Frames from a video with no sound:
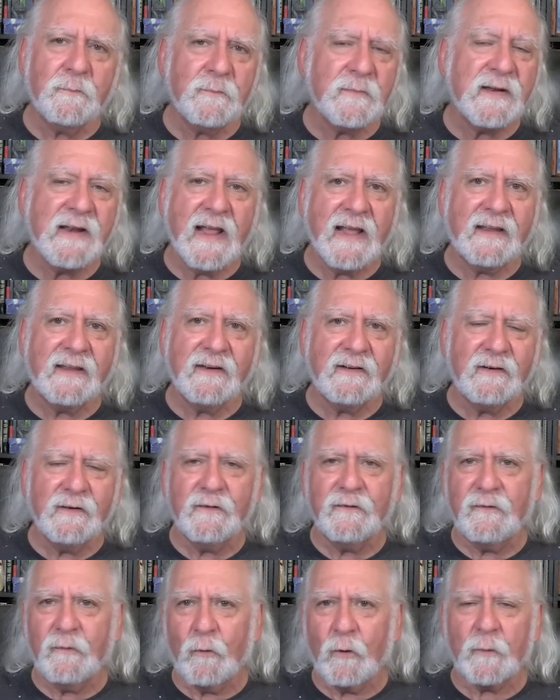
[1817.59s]

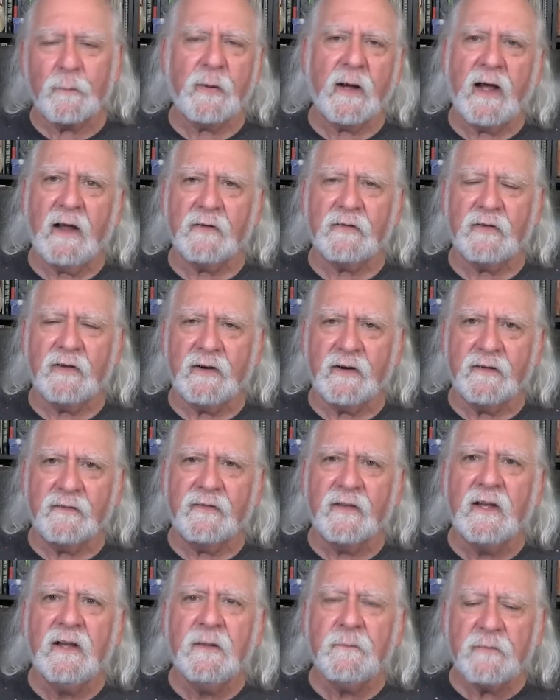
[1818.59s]
negative or positive.